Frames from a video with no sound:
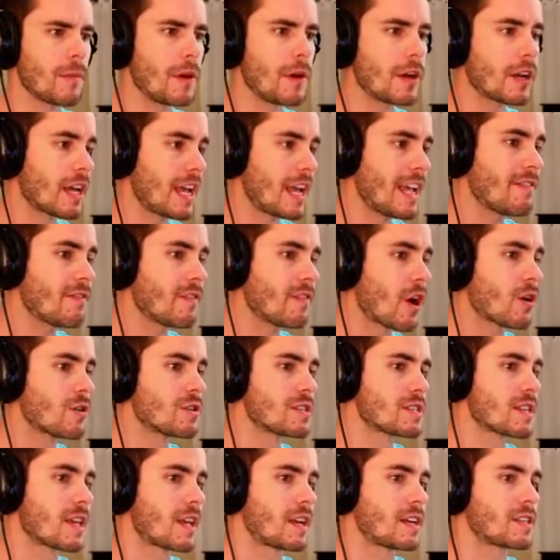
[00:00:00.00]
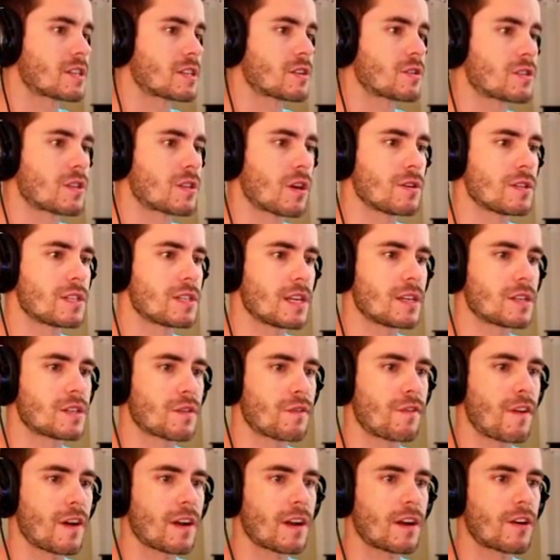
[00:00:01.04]
I'm not hitting those things, because those things
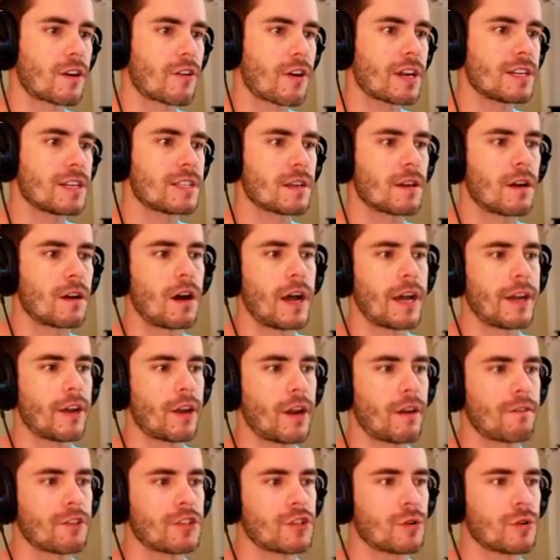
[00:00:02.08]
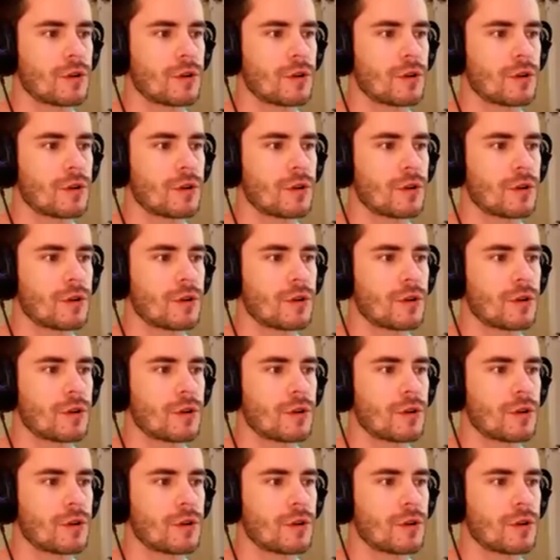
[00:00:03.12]
are fucking crazy. Oh, I don't have a